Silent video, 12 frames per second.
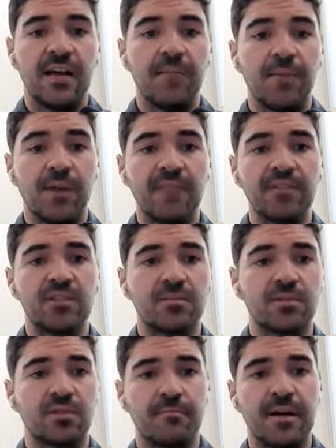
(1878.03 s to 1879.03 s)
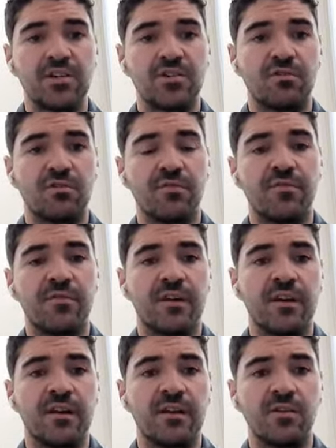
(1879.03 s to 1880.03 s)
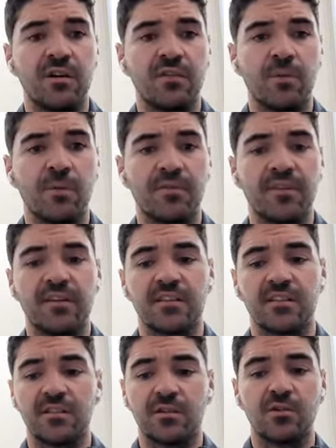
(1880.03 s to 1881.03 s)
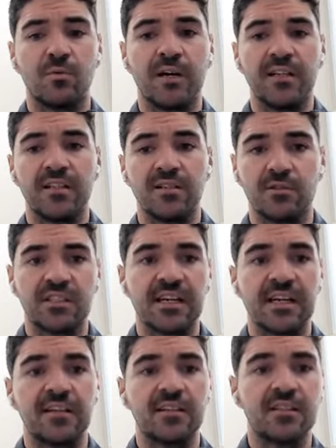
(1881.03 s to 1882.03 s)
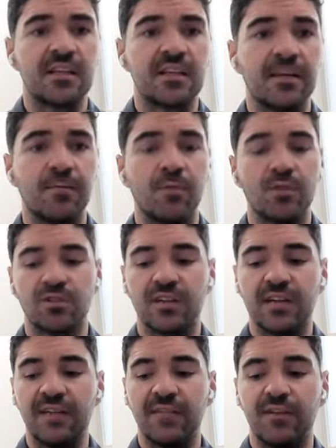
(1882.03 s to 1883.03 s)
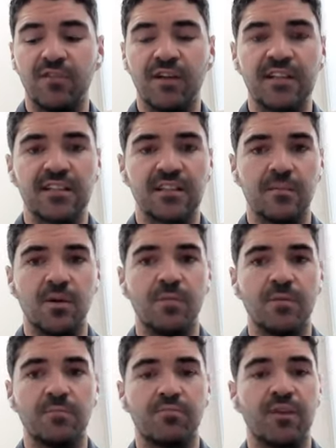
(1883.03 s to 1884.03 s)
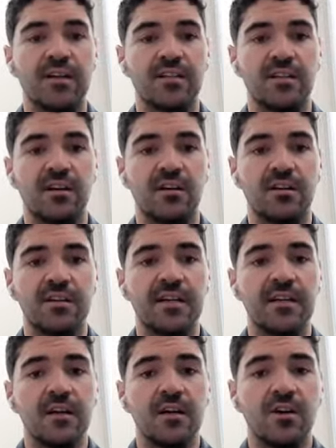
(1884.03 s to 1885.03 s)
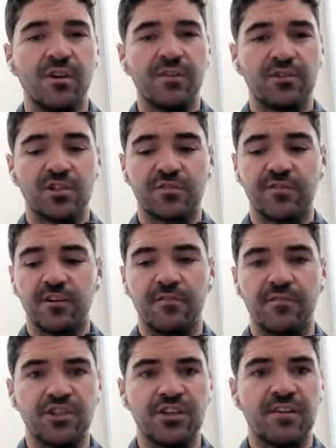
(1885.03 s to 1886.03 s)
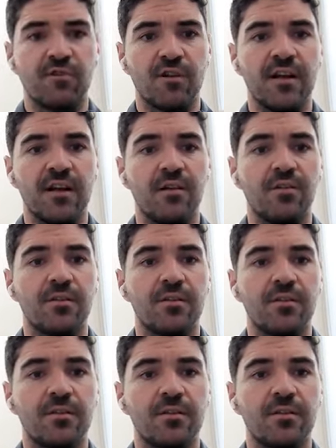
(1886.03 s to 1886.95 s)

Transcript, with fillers: Um, but having some sort of measure of uh, your aerobic fitness is a good way to understand um, what sort of level you're at at the moment prior to your holiday, or even just for, for general health.